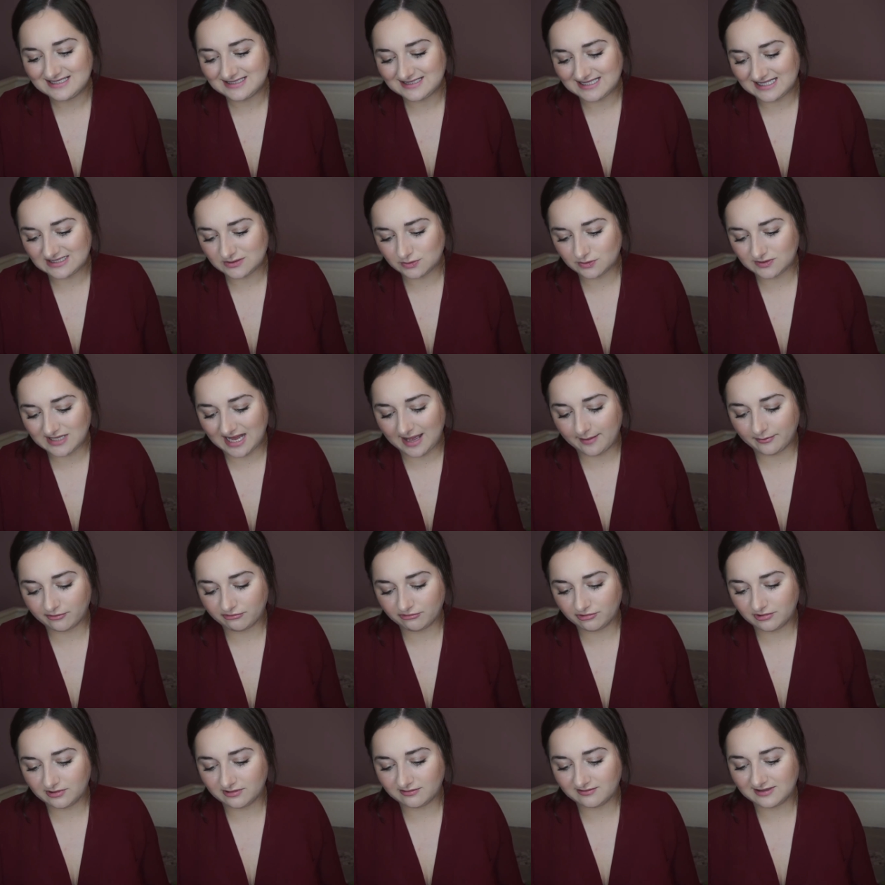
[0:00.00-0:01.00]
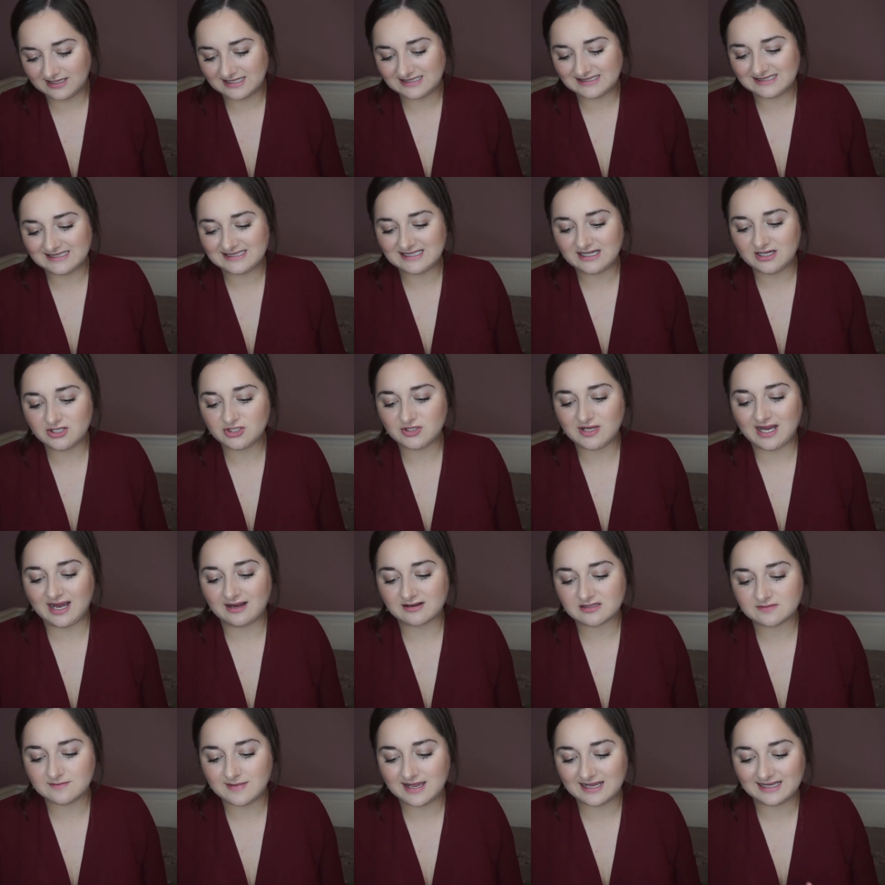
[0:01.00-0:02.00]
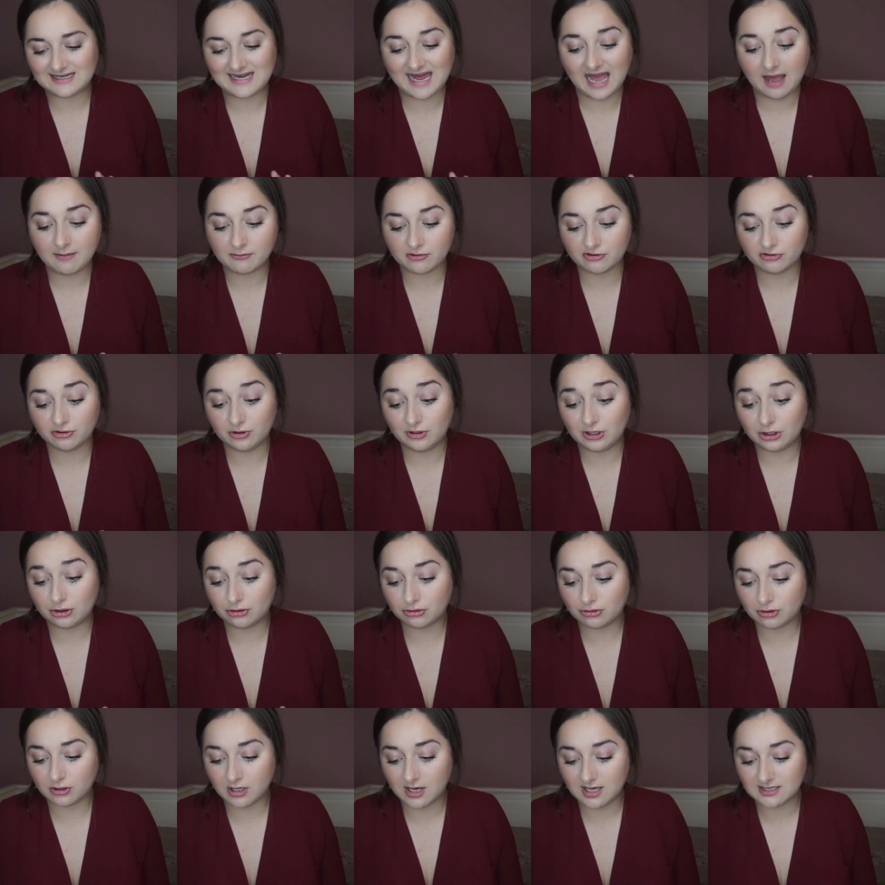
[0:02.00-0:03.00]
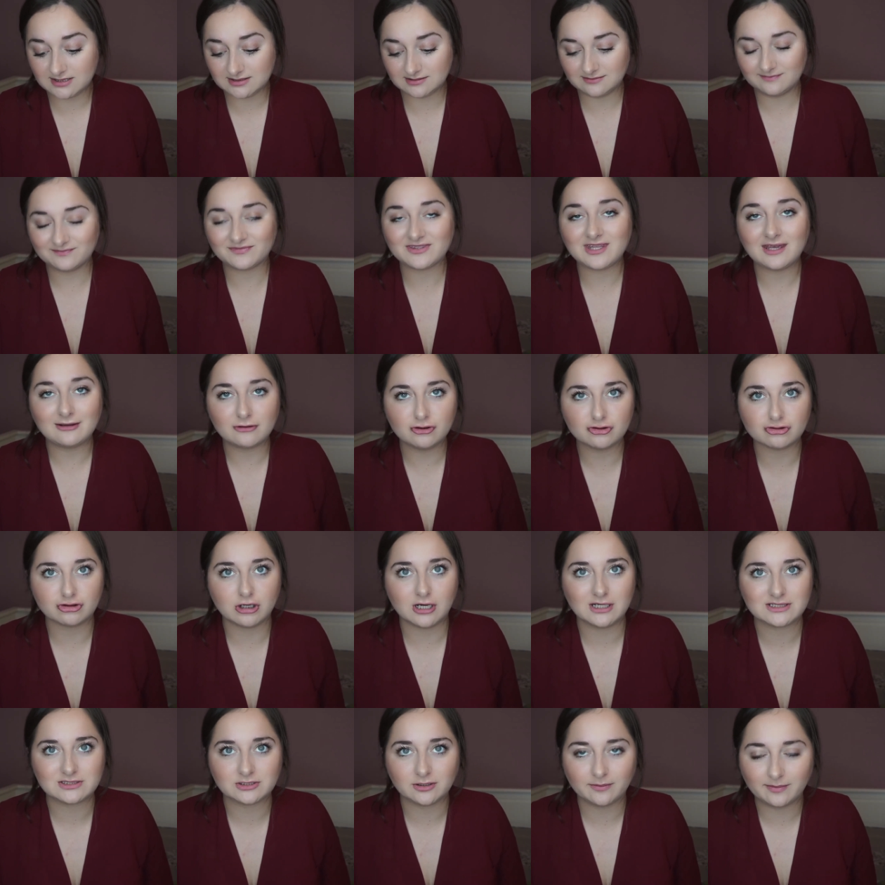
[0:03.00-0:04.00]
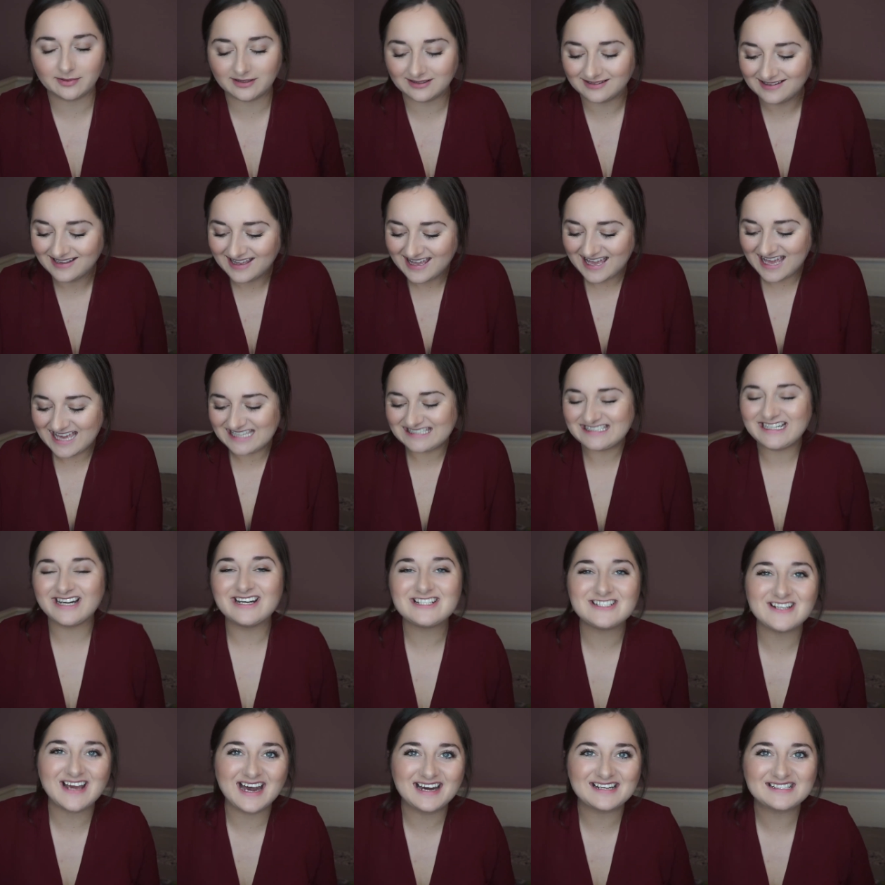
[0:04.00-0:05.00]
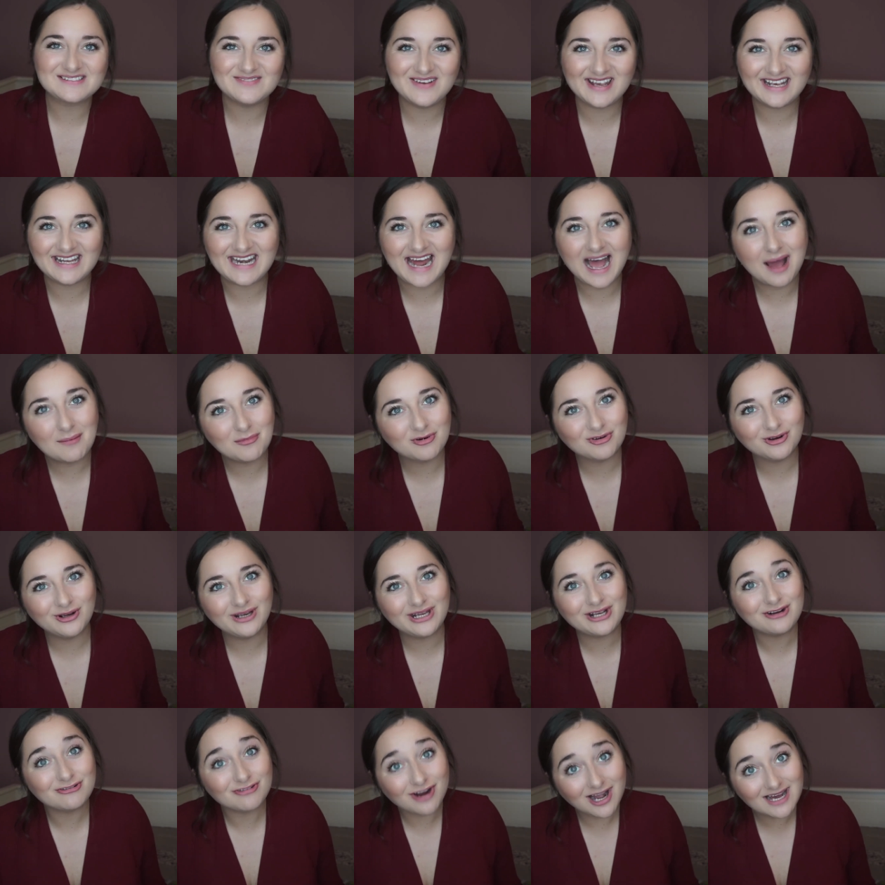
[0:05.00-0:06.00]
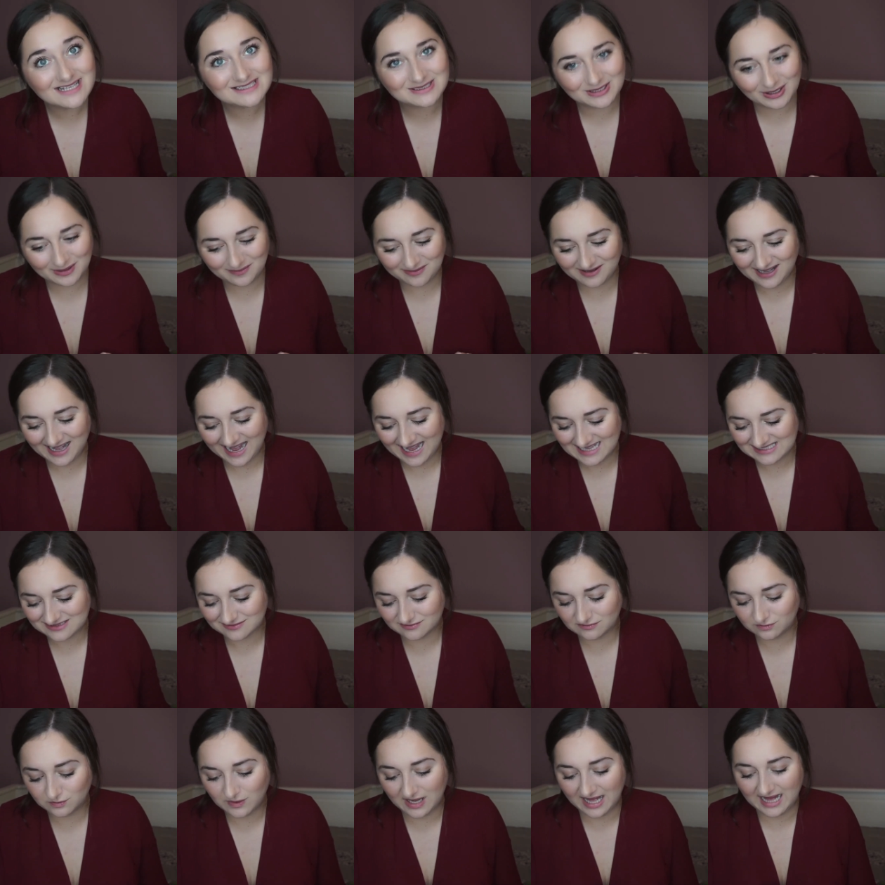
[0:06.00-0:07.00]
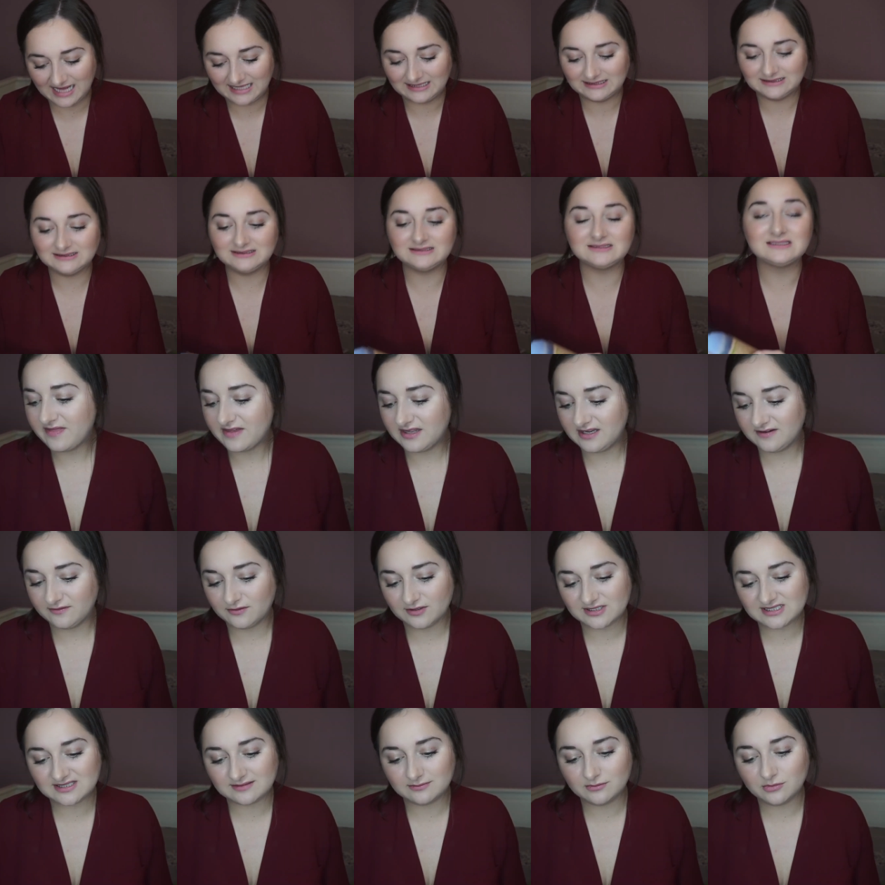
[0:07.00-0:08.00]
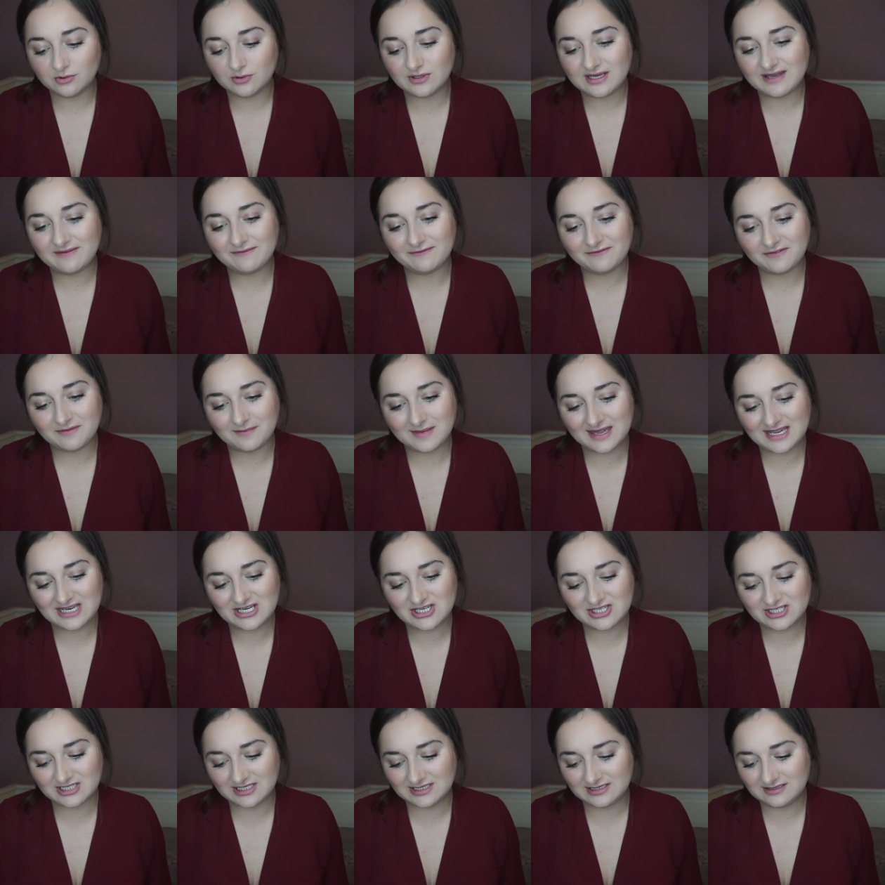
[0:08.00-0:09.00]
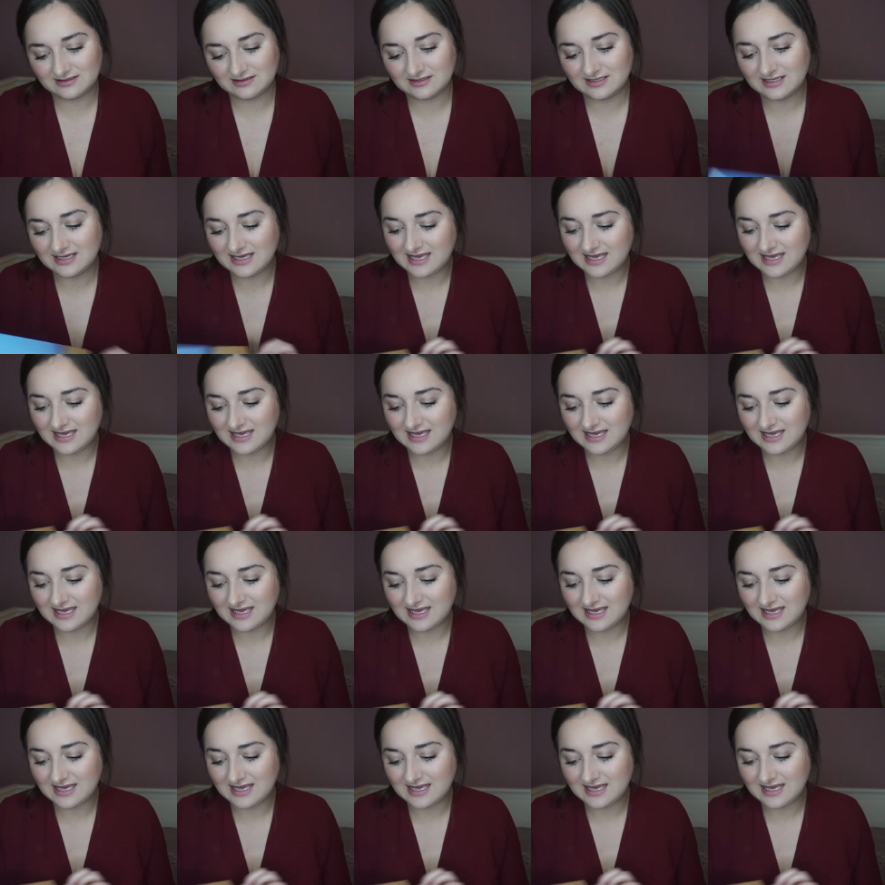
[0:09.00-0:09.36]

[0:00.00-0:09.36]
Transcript: that's what Amarula is. And it tells you how to make an Amarula craft grasshopper. It tells you how to make an amarula grasshopper as well. And then you've got some more information